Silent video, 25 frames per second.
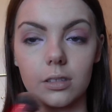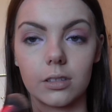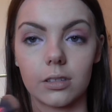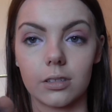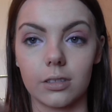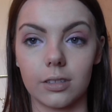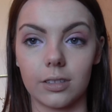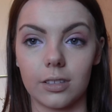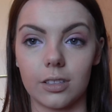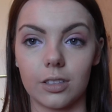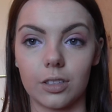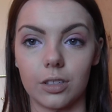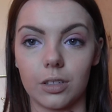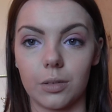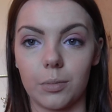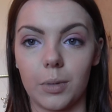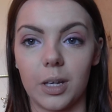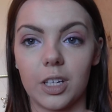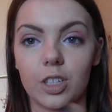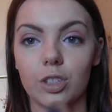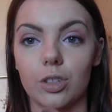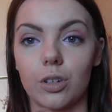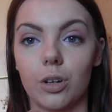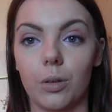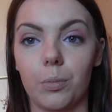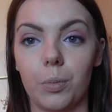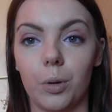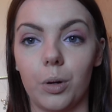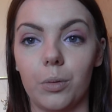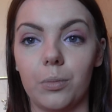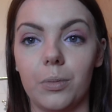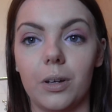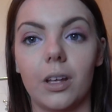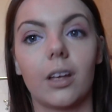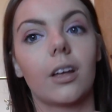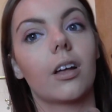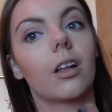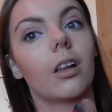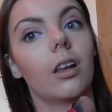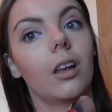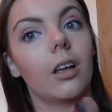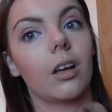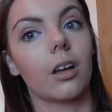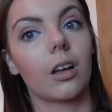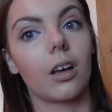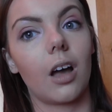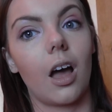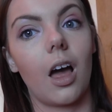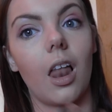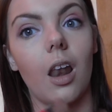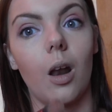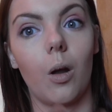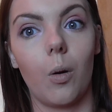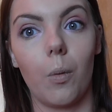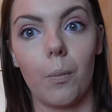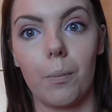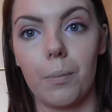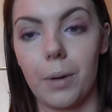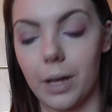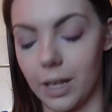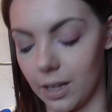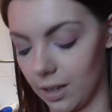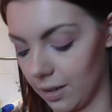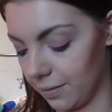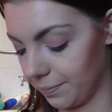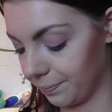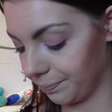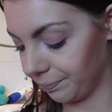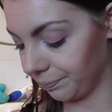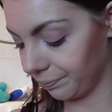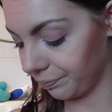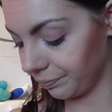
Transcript: Because it just makes your bottom lip look a lot bigger.